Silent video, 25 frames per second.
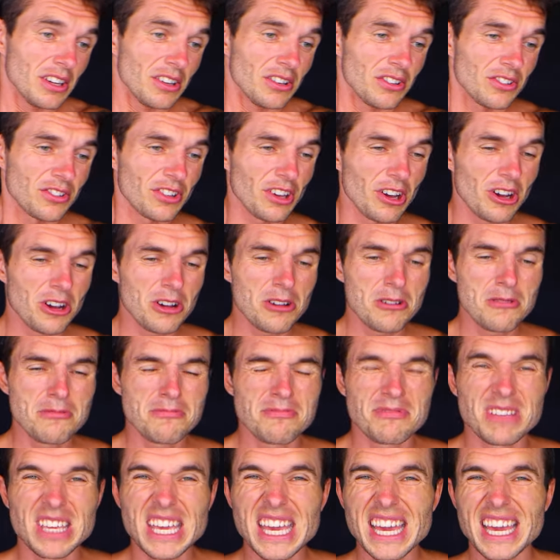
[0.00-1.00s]
So
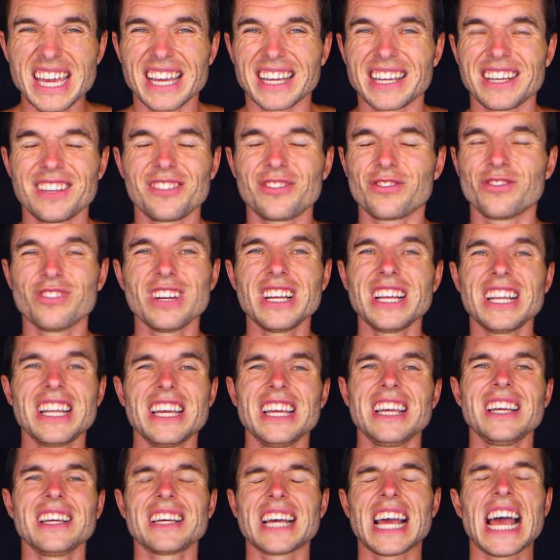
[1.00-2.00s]
yeah, it's
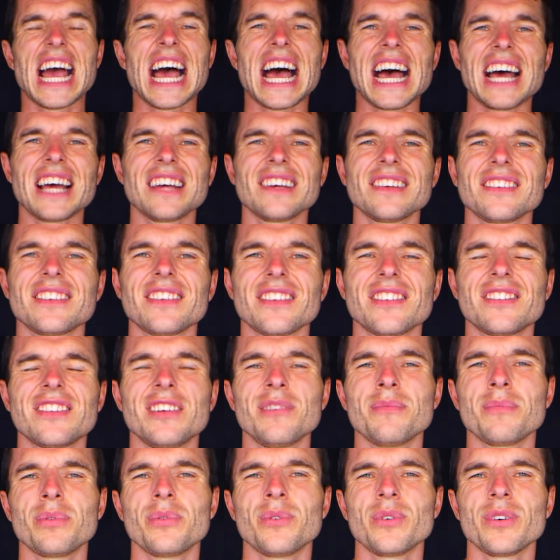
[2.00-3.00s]
really as
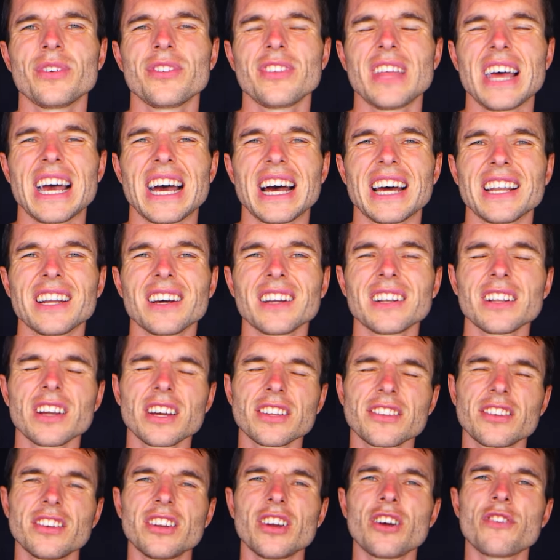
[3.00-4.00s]
simple as that. And I'd
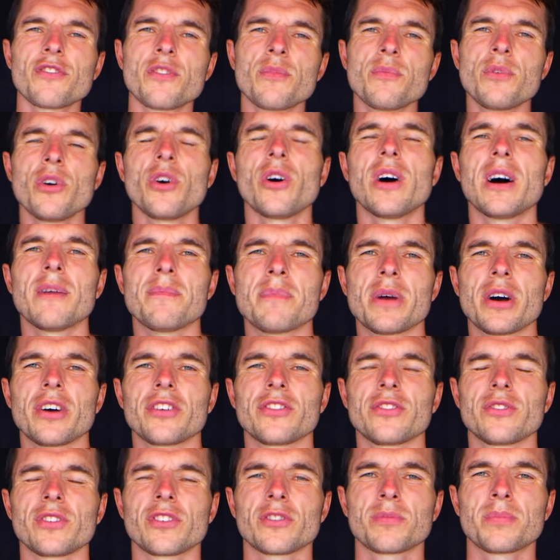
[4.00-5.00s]
like to know from your own
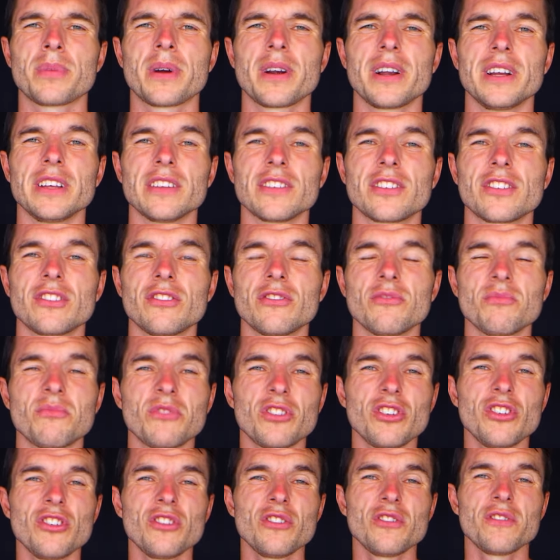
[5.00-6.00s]
personal experience,
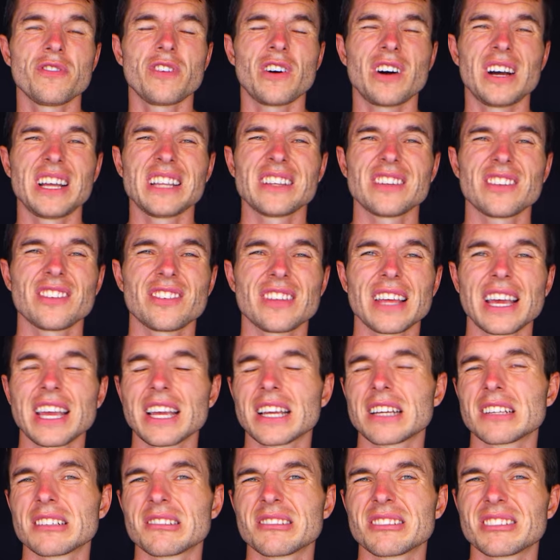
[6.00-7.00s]
do you find that
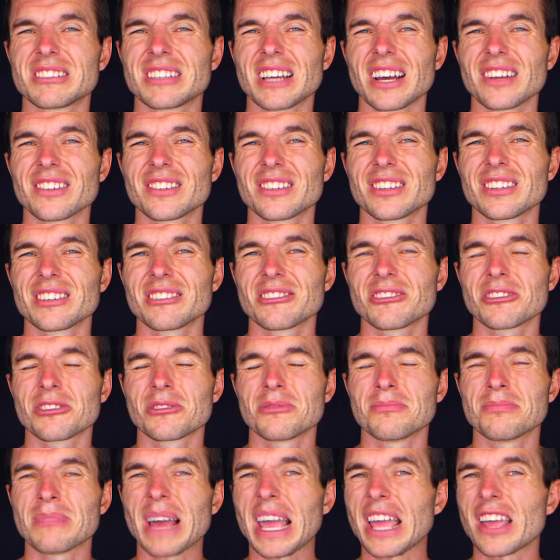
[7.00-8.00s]
steak doesn't
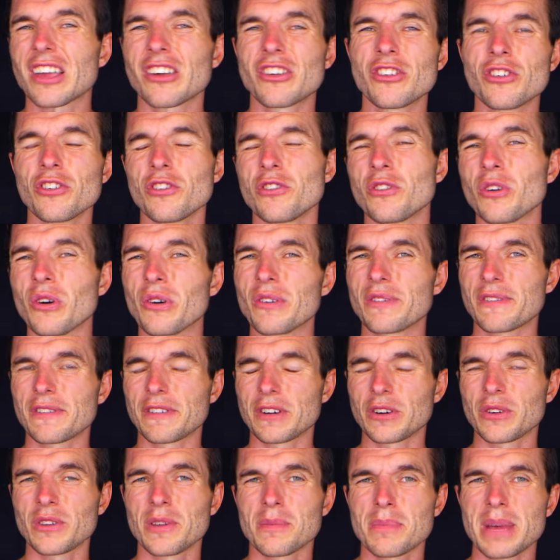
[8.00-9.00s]
make you
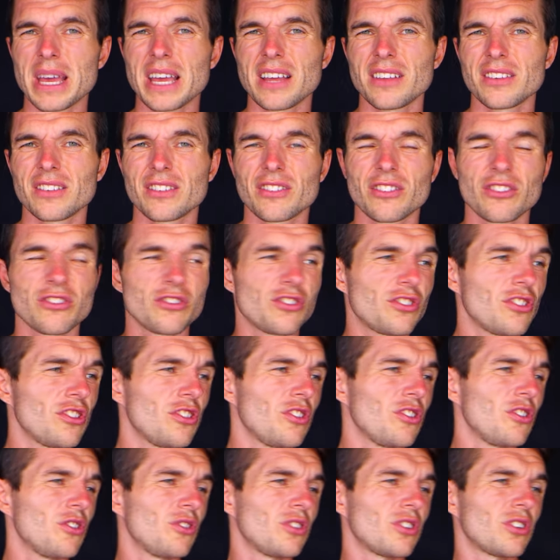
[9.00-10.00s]
feel the best? Do
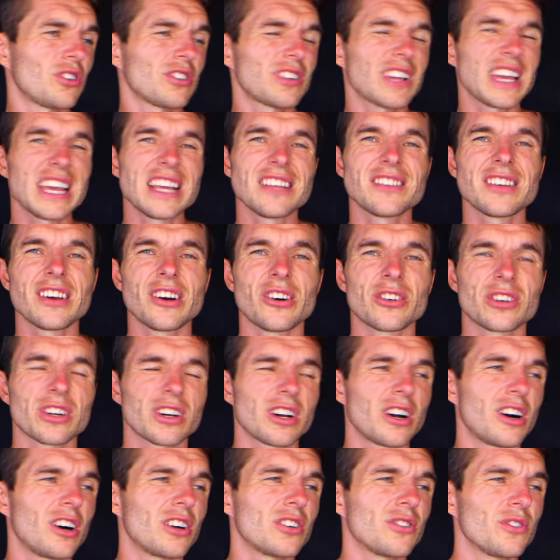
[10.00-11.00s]
you not eat it on a
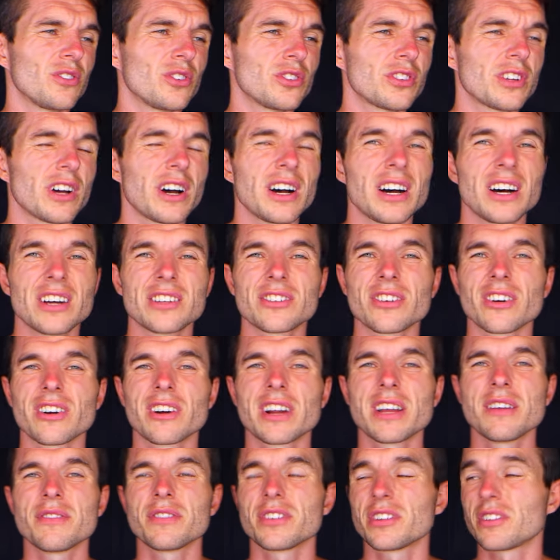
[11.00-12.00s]
carnivore diet or
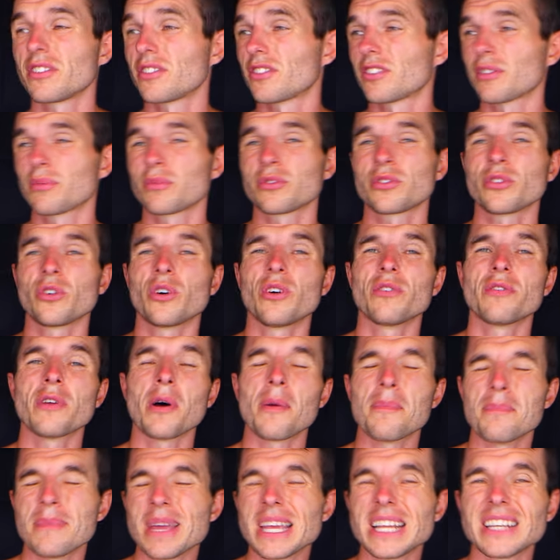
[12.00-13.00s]
even some sort of
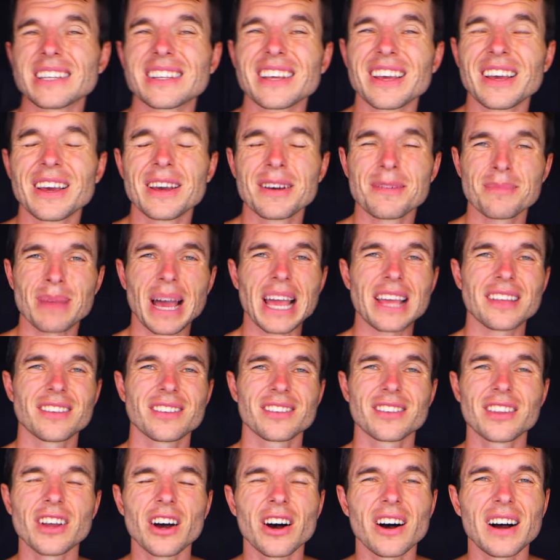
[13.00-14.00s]

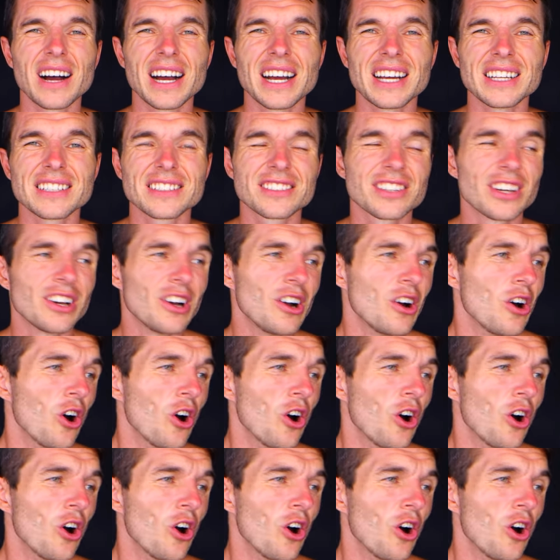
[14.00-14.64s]
meat-based diet?